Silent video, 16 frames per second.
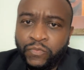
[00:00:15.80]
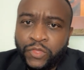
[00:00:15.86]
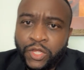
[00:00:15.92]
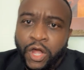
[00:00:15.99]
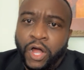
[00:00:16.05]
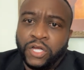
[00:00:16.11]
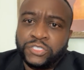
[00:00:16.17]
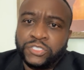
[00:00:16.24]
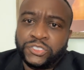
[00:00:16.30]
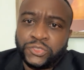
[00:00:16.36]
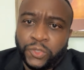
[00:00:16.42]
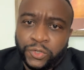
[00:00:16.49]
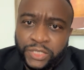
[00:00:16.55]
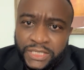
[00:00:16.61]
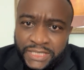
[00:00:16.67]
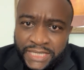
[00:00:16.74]
The
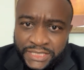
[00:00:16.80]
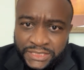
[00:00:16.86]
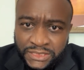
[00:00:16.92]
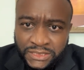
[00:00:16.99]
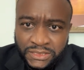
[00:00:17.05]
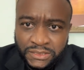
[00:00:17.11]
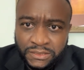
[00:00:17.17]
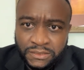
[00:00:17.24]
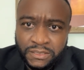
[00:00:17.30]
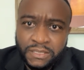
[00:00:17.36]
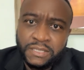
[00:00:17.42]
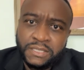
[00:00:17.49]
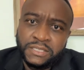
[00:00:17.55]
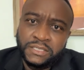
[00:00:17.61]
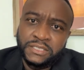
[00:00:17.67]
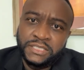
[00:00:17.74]
circulations
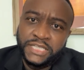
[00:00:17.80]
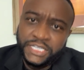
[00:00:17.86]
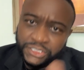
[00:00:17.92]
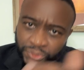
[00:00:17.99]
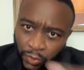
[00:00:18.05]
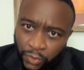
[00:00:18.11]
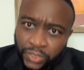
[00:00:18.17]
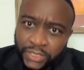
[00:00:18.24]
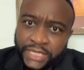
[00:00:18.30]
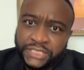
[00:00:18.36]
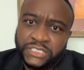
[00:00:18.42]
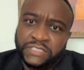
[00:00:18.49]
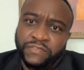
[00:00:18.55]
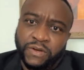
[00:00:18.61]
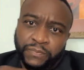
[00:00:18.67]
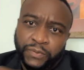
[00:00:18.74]

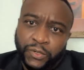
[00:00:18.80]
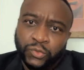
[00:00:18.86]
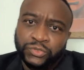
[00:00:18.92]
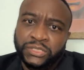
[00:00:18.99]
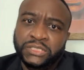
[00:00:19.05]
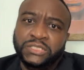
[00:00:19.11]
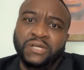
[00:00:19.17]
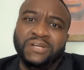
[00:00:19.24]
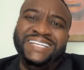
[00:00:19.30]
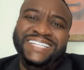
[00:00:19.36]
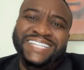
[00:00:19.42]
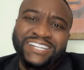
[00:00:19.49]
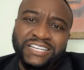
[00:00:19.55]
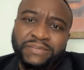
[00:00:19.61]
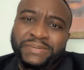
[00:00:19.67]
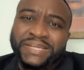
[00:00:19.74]
of our postings are
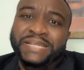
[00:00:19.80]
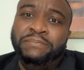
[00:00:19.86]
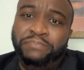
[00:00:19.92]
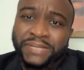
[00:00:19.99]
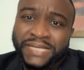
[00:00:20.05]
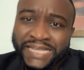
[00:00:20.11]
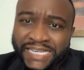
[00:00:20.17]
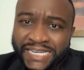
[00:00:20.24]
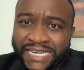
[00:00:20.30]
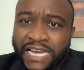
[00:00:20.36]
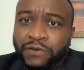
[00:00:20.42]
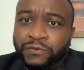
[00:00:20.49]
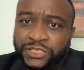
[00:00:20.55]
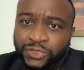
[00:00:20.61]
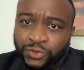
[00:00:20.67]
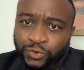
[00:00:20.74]
clearly being impeded and
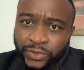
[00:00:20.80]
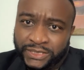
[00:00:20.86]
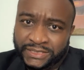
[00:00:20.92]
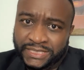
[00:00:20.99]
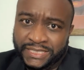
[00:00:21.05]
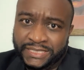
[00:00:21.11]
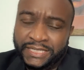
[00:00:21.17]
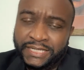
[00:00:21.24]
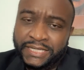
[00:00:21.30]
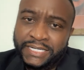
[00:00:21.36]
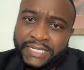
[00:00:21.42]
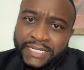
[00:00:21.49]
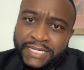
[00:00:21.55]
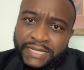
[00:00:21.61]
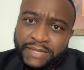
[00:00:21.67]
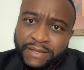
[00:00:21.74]
restricted.
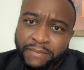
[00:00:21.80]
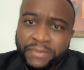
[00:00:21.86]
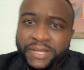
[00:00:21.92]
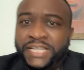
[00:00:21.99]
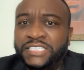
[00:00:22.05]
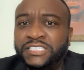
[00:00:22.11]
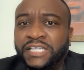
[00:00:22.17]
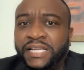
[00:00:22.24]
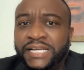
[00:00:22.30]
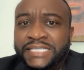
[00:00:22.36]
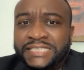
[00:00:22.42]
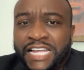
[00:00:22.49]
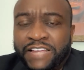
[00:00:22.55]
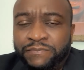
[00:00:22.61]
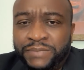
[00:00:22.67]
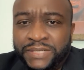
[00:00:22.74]
Many studies
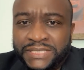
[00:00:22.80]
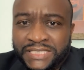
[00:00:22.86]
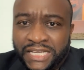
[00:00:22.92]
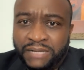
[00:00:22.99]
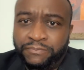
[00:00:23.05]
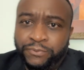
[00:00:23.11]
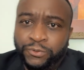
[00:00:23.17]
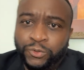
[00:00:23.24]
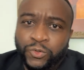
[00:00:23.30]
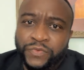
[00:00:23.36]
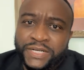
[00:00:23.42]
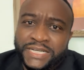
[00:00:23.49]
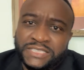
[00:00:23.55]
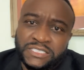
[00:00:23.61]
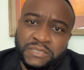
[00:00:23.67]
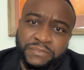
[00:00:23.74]
have been done proving
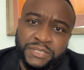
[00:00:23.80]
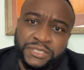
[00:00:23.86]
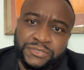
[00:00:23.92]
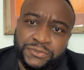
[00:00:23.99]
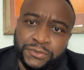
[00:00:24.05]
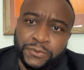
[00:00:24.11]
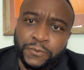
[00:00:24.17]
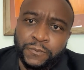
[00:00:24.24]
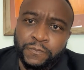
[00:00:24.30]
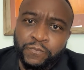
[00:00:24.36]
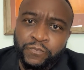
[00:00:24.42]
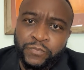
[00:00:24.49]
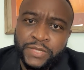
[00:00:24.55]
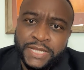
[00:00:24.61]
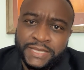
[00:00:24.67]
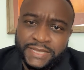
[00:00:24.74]
this to be true.
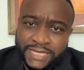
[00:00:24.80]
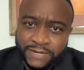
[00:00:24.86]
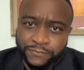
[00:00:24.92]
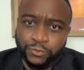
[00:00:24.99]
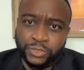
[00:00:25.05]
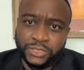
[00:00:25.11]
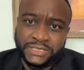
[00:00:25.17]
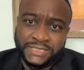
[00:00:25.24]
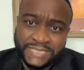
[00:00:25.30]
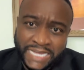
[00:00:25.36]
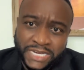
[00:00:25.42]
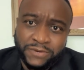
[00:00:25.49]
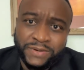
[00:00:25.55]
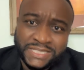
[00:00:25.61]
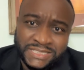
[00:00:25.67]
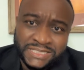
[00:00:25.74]
Therefore,
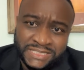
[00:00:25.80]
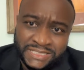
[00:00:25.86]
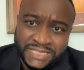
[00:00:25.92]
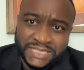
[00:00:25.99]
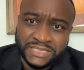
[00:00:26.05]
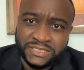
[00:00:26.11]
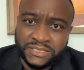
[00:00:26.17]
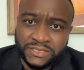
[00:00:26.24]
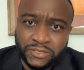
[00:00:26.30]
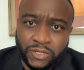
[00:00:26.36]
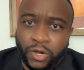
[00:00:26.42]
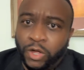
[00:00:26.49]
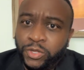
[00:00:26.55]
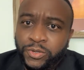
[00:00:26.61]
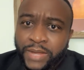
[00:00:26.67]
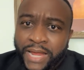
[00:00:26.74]
data exists.
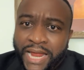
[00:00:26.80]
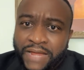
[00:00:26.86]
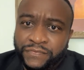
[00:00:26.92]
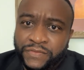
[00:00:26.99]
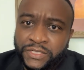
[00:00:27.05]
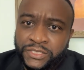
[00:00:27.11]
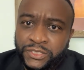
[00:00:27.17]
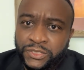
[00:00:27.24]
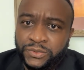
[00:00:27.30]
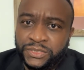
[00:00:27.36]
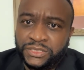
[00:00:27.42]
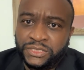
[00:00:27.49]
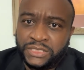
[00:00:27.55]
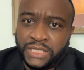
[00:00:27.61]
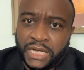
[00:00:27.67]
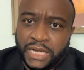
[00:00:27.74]
All you have to do
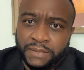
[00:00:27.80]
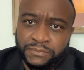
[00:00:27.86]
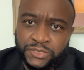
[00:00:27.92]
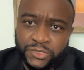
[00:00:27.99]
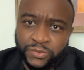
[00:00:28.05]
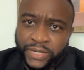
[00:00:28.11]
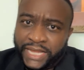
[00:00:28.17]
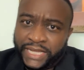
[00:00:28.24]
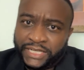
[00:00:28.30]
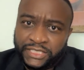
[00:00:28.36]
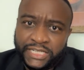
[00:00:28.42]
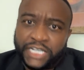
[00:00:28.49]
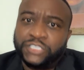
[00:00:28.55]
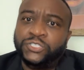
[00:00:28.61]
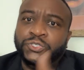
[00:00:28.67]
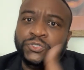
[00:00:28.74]
is do an
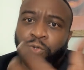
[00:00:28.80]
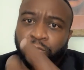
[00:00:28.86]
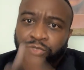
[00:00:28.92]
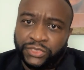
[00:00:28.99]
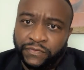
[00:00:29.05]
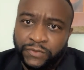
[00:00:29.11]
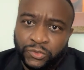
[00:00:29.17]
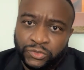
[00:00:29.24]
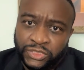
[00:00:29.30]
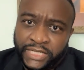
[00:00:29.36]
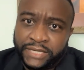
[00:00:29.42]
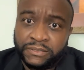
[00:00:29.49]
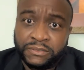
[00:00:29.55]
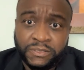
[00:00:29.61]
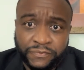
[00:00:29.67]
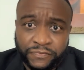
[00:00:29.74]
internet search of those
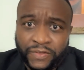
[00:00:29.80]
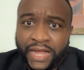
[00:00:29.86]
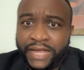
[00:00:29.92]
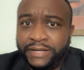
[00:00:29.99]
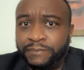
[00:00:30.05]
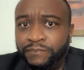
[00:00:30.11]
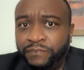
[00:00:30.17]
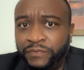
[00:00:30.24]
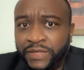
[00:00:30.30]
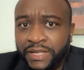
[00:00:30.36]
data to find them,